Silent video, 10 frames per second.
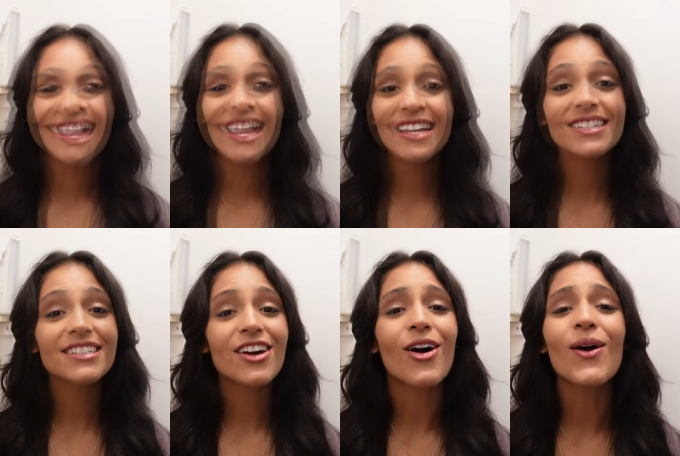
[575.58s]
And
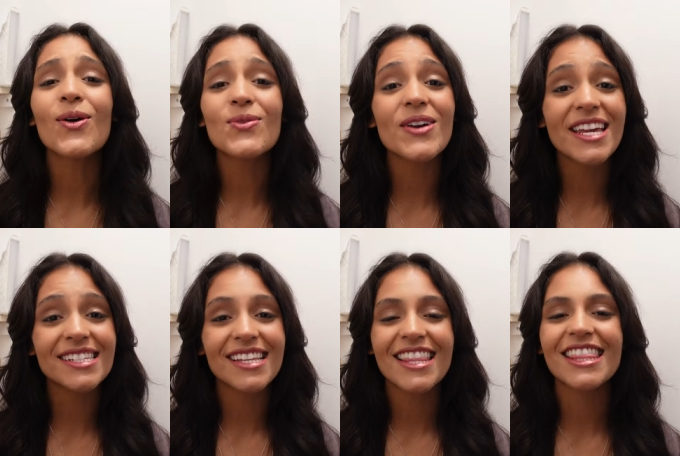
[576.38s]

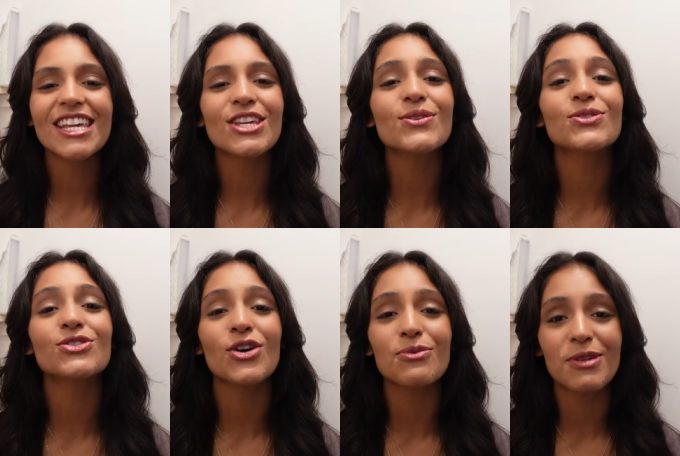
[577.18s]
always, thank you
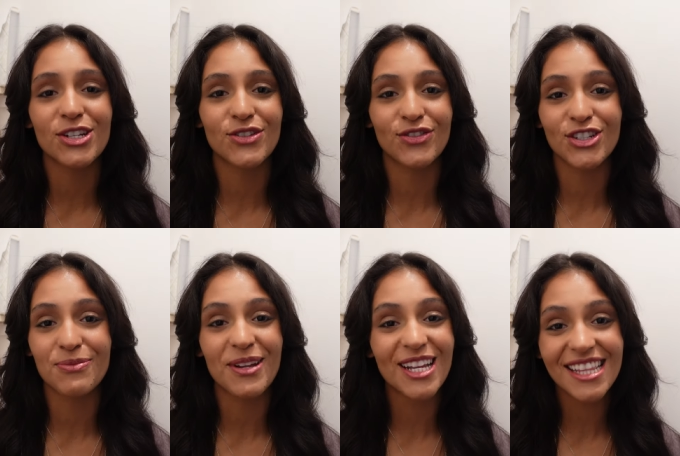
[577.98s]
so much for
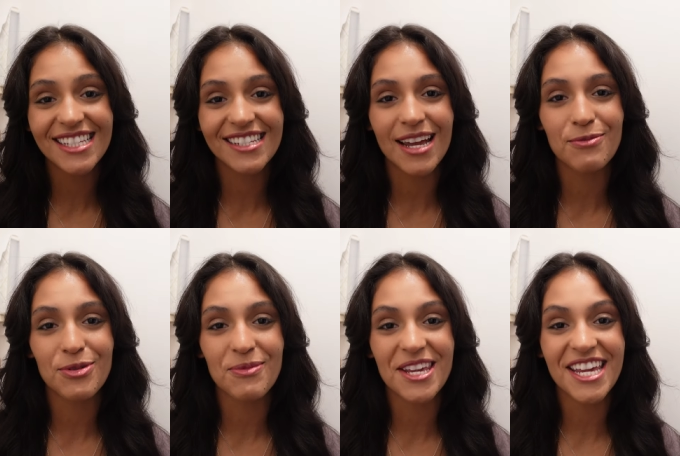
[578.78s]
spending this time
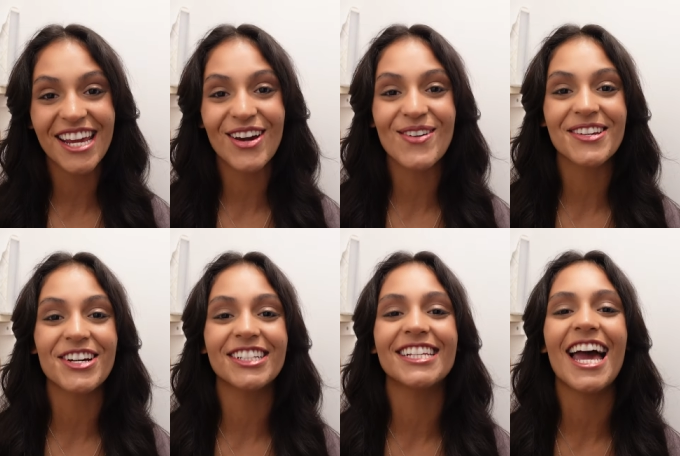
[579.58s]
with me and going
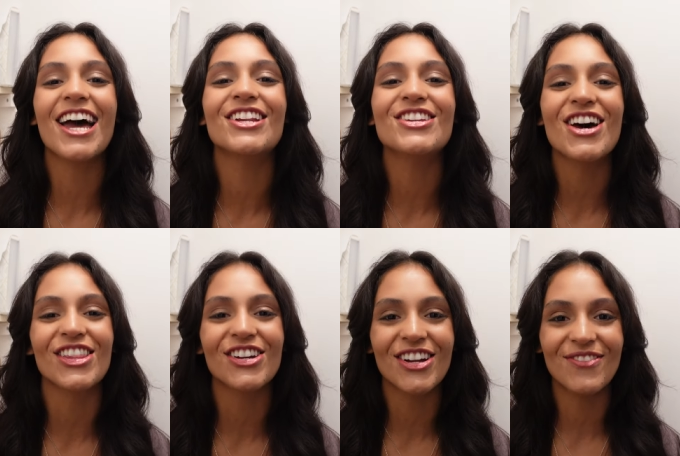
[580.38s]
on yet
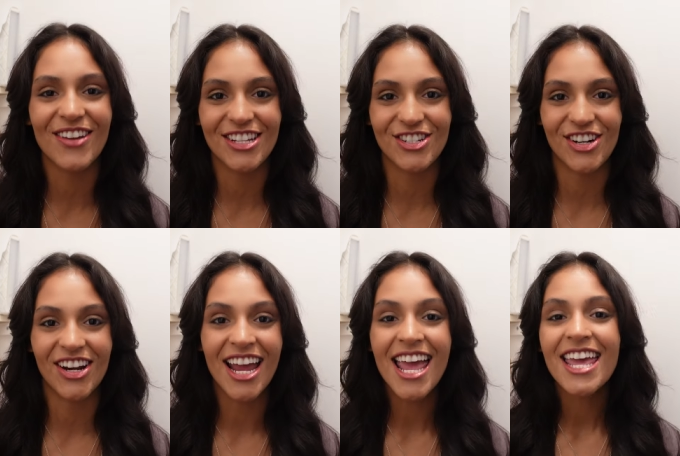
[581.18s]
another adventure.
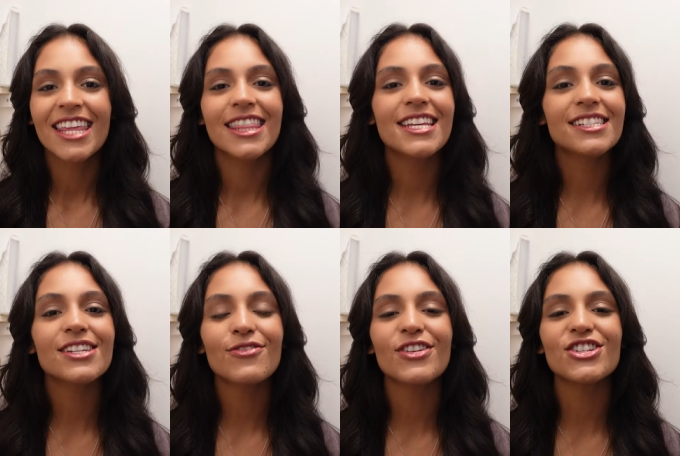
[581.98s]
This
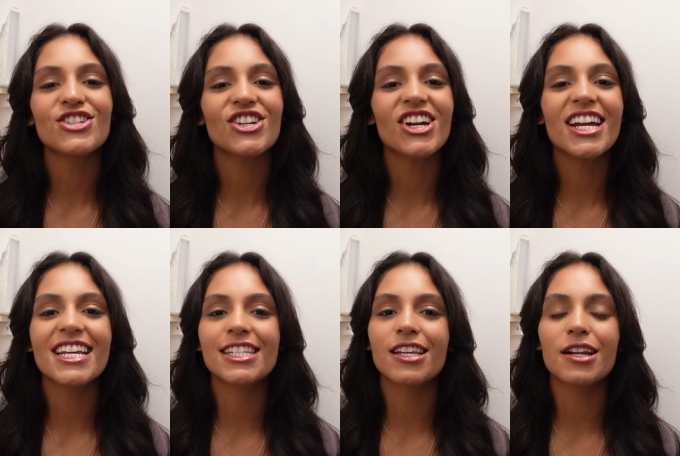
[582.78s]
adventure
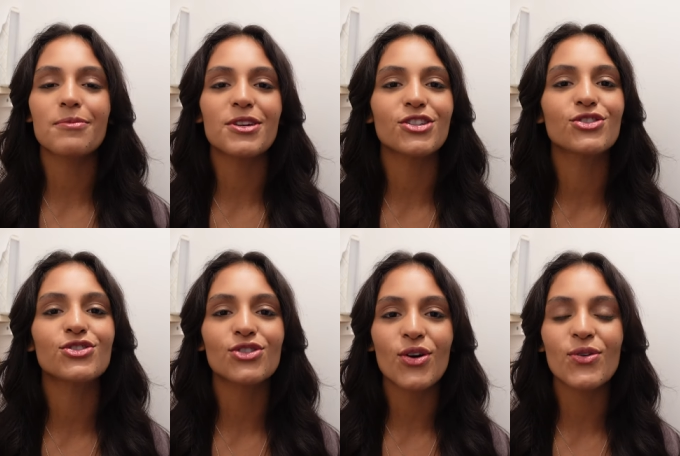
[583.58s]
is going to be
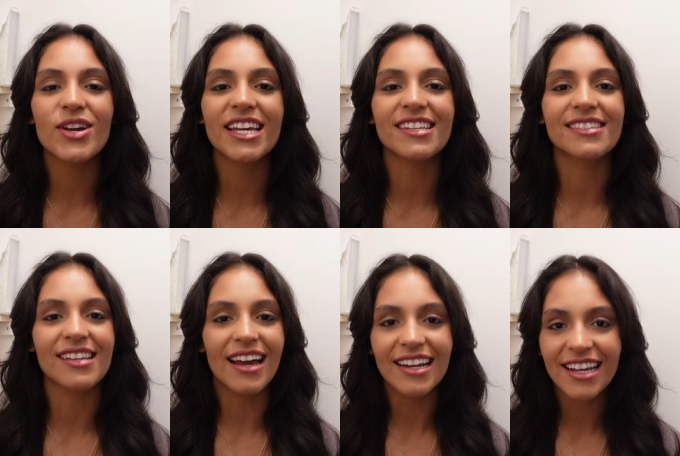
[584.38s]
so
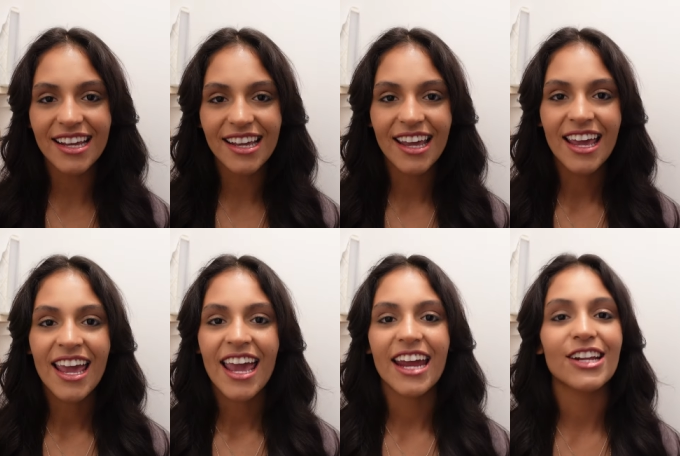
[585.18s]
exciting,
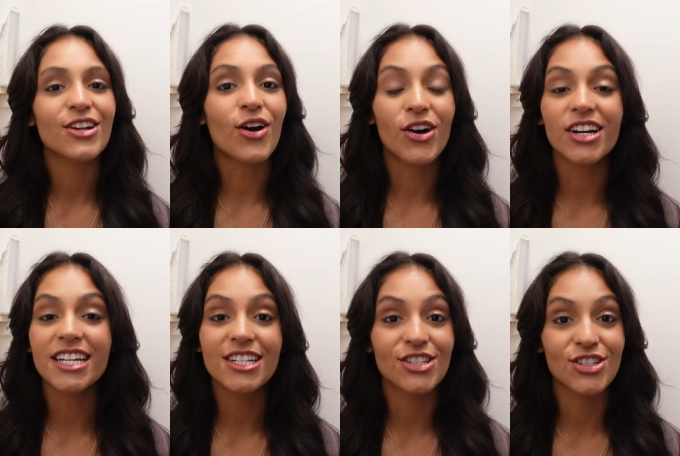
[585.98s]
and it already
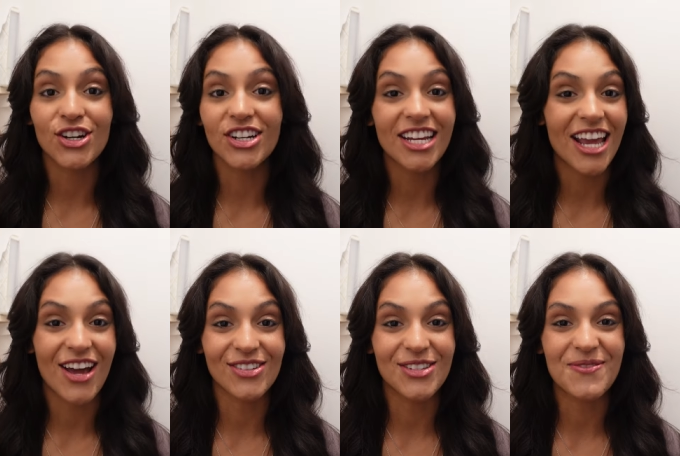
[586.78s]
is starting
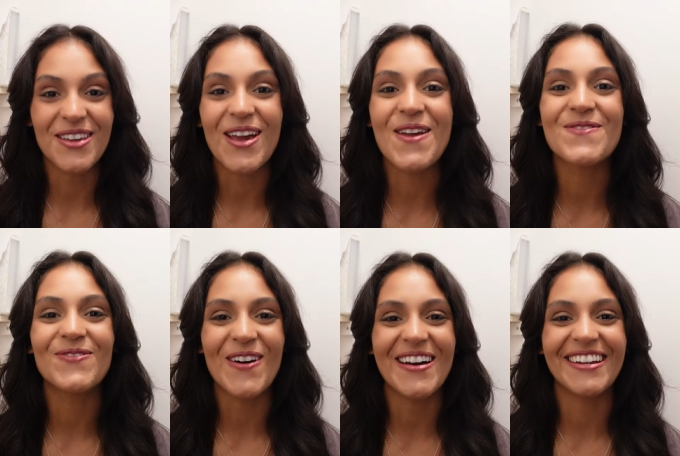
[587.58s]
out to be a
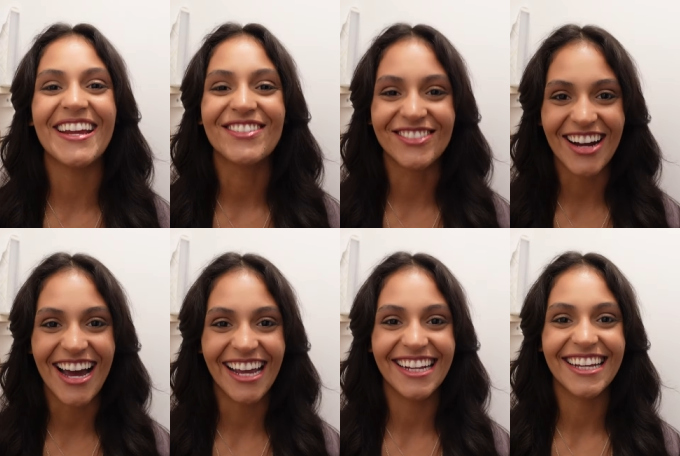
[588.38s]
fun
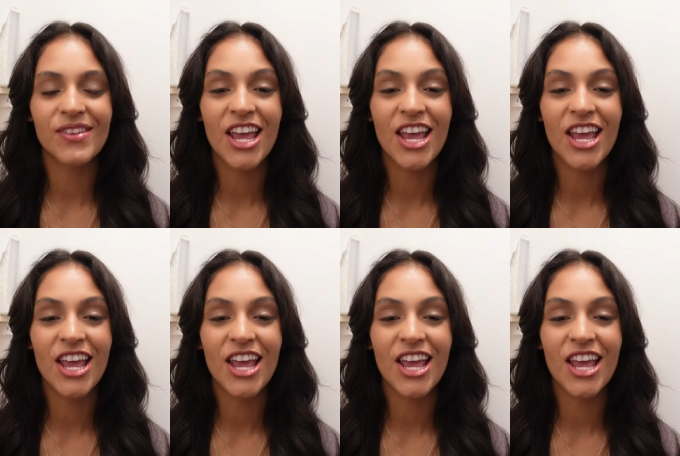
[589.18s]
ride.